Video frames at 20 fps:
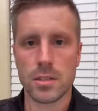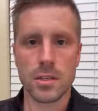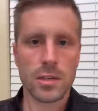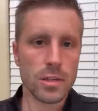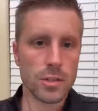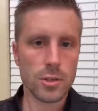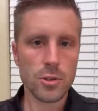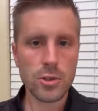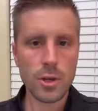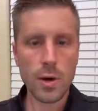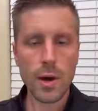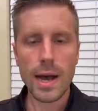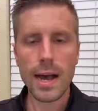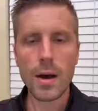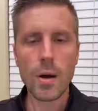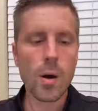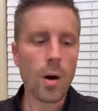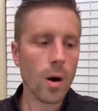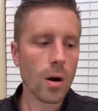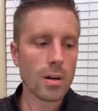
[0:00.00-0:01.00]
You know how
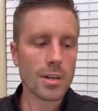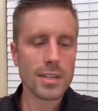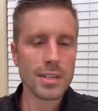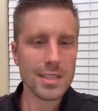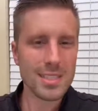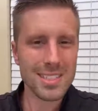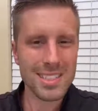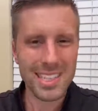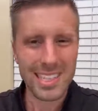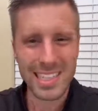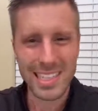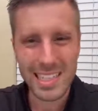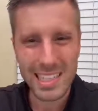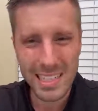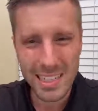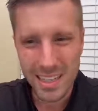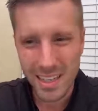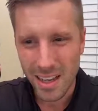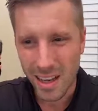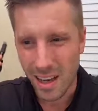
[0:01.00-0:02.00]
hard it is to get